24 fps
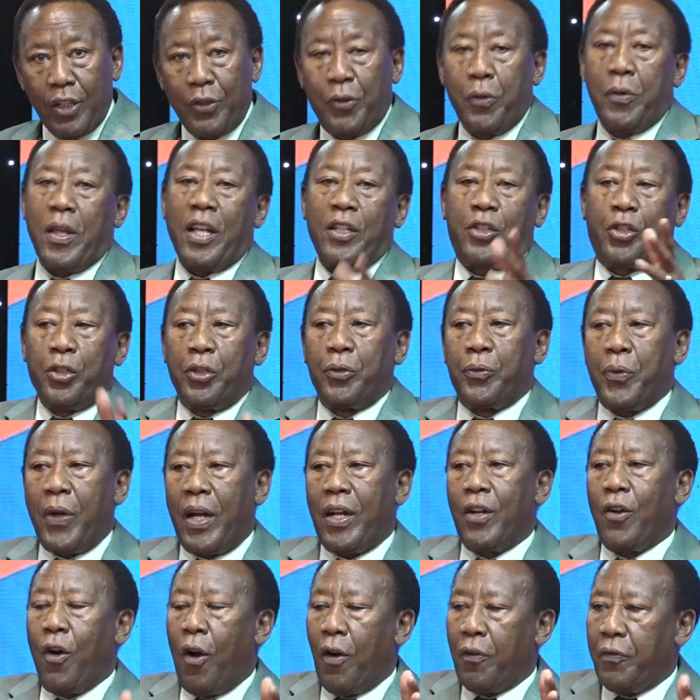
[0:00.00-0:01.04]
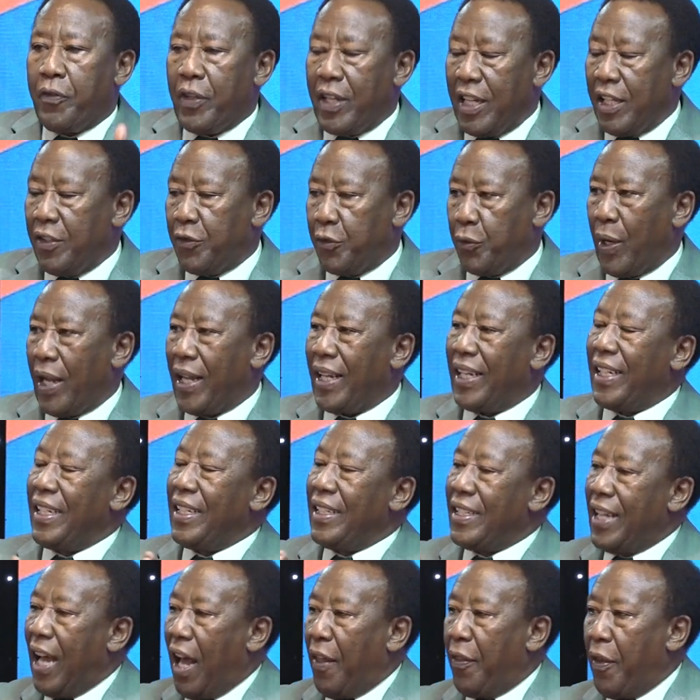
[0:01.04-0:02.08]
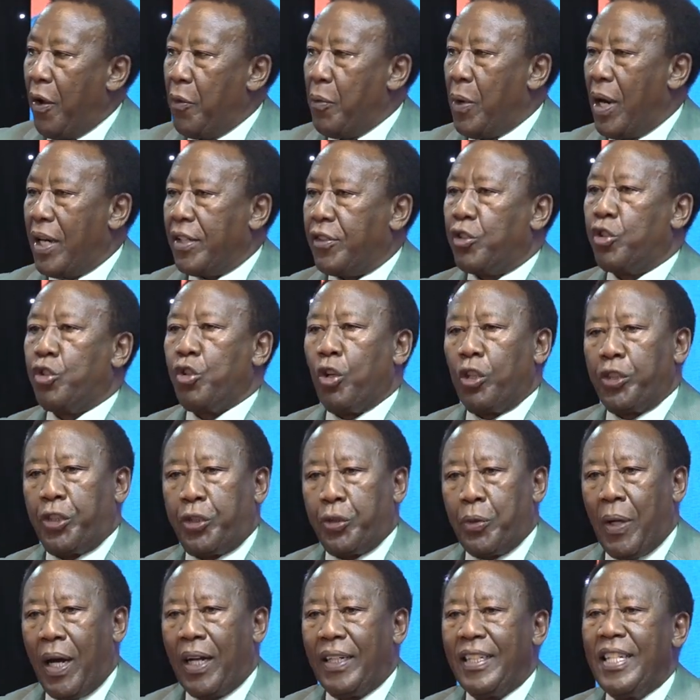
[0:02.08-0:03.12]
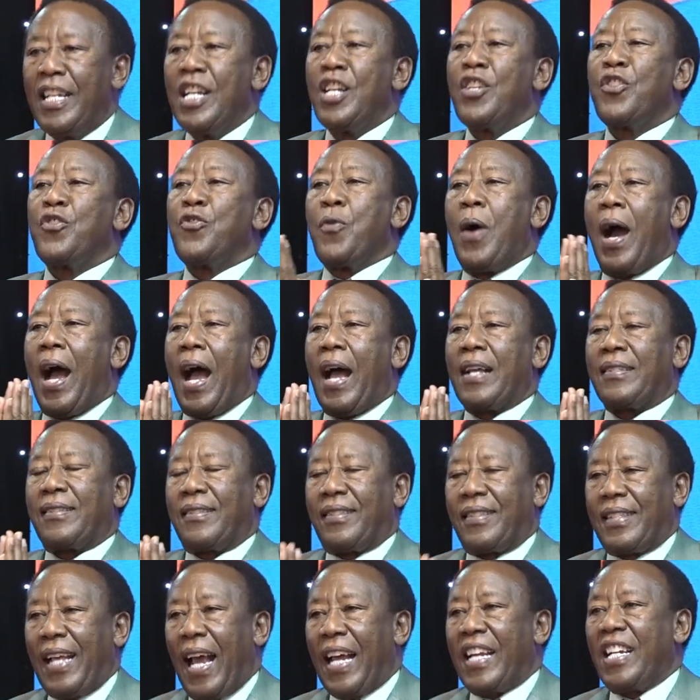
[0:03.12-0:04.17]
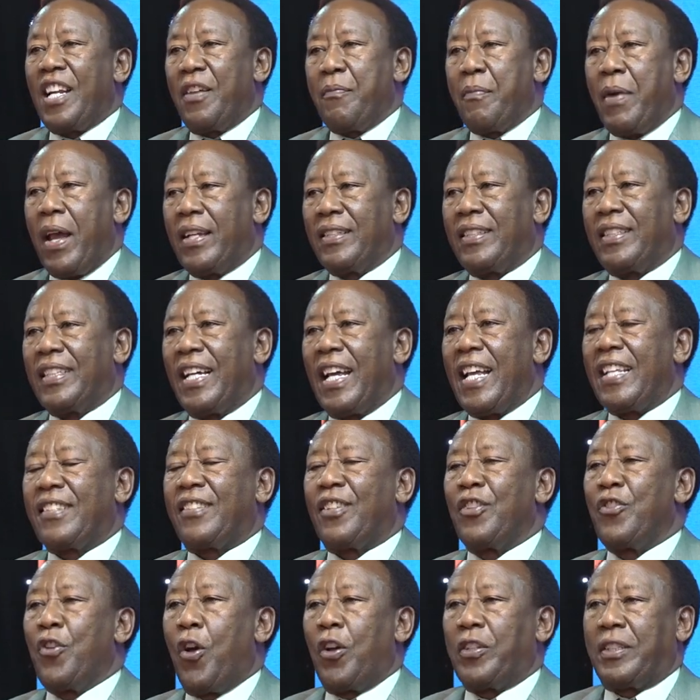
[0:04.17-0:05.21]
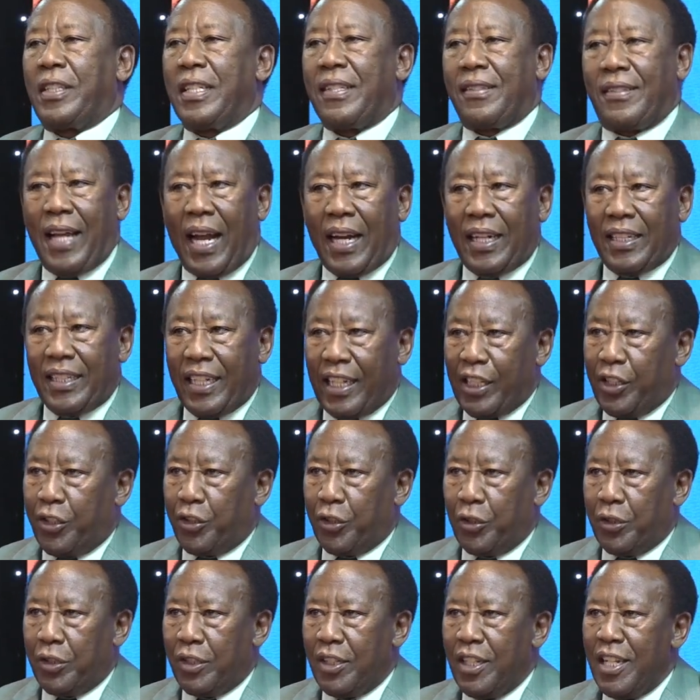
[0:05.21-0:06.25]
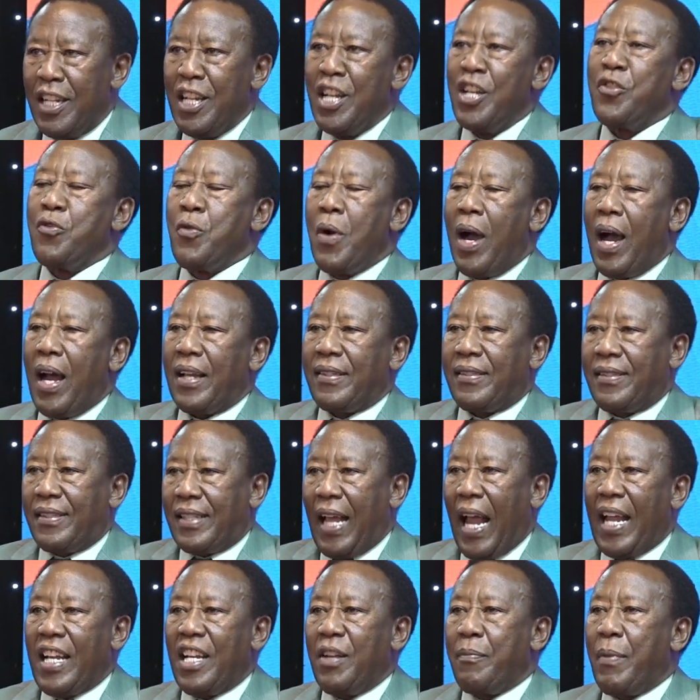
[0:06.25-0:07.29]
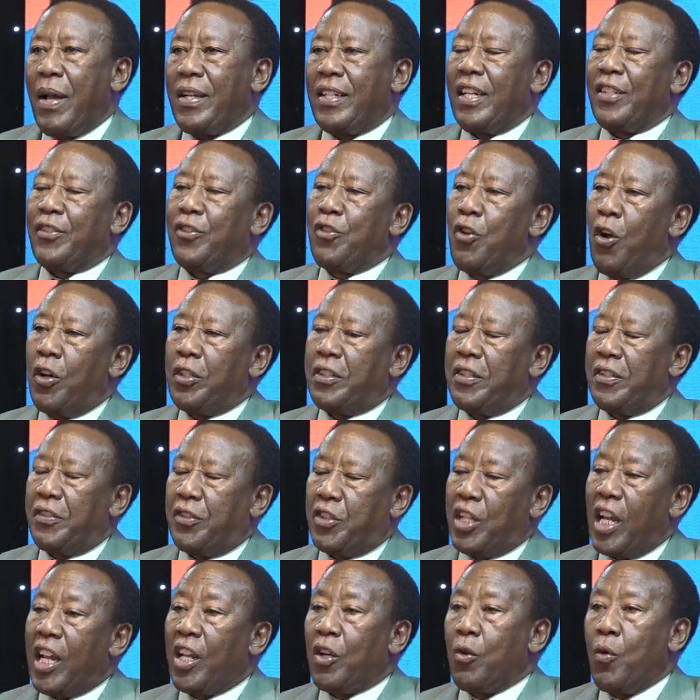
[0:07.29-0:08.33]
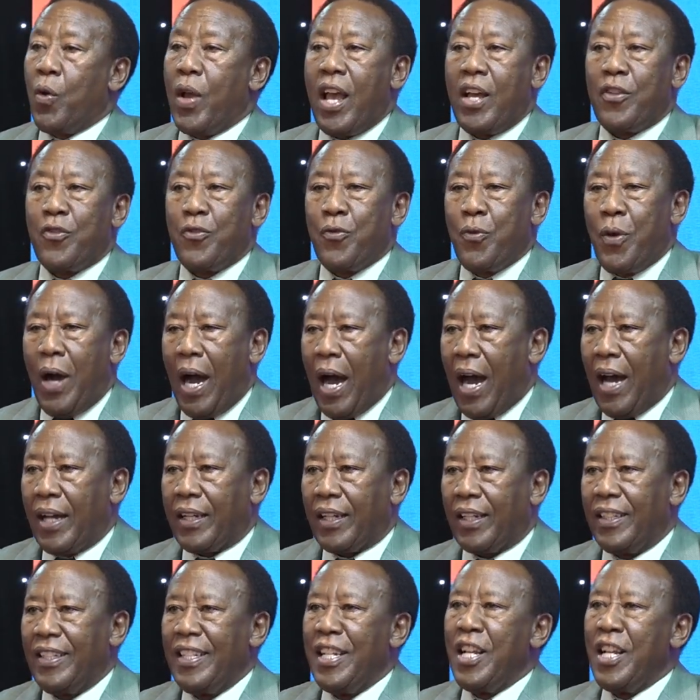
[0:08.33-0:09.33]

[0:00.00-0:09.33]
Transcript: to the children of Israel. In other words, Joshua, your assignment is not stagnation. Your assignment is not staying where you are.